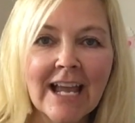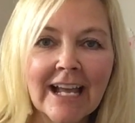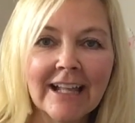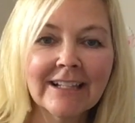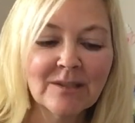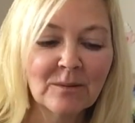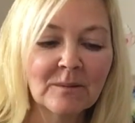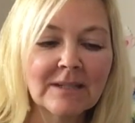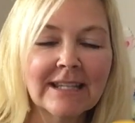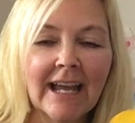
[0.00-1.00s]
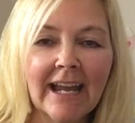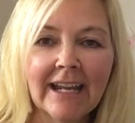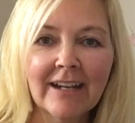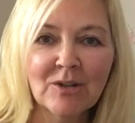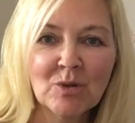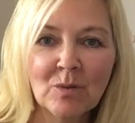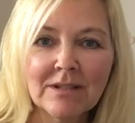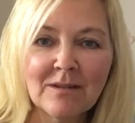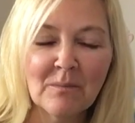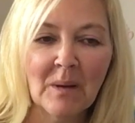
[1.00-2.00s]
And this one was like towards
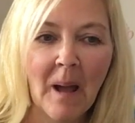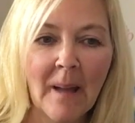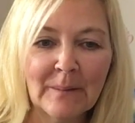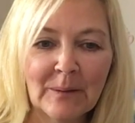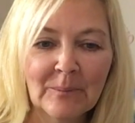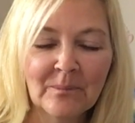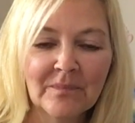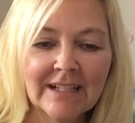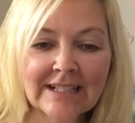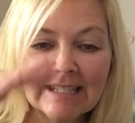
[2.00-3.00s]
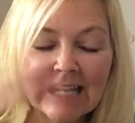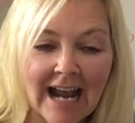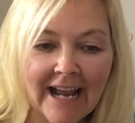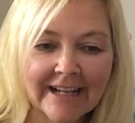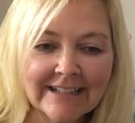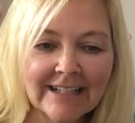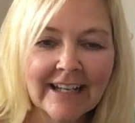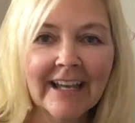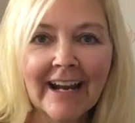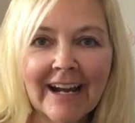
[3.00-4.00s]
the bottom stacked,
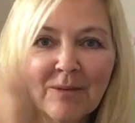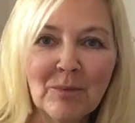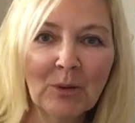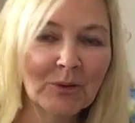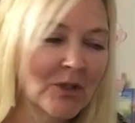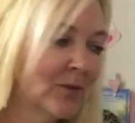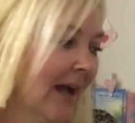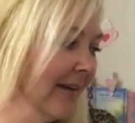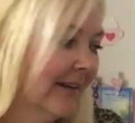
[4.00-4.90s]
and I had to pull two out.